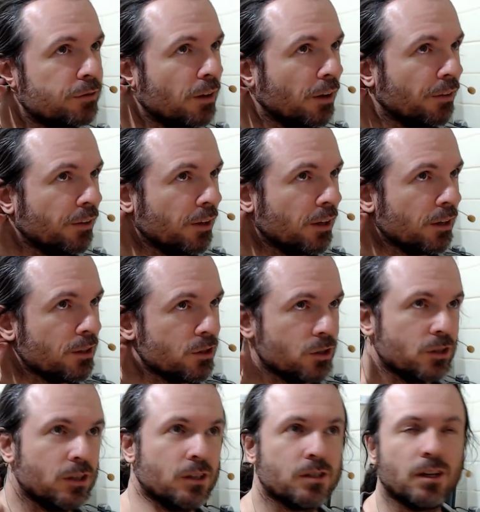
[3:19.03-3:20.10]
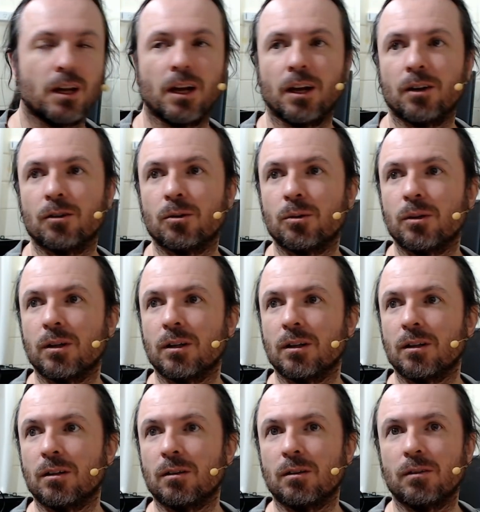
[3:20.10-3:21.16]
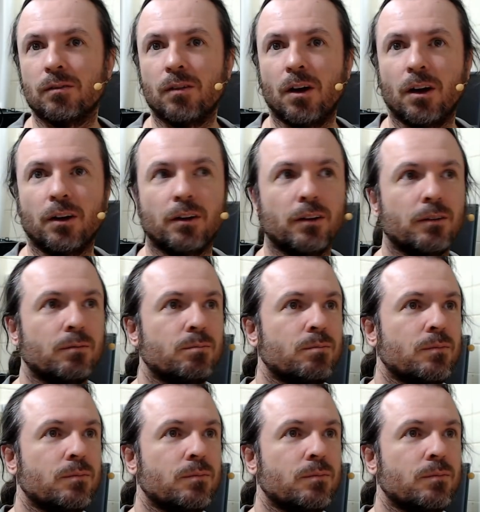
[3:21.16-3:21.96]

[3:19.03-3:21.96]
I think it just doesn't handle the high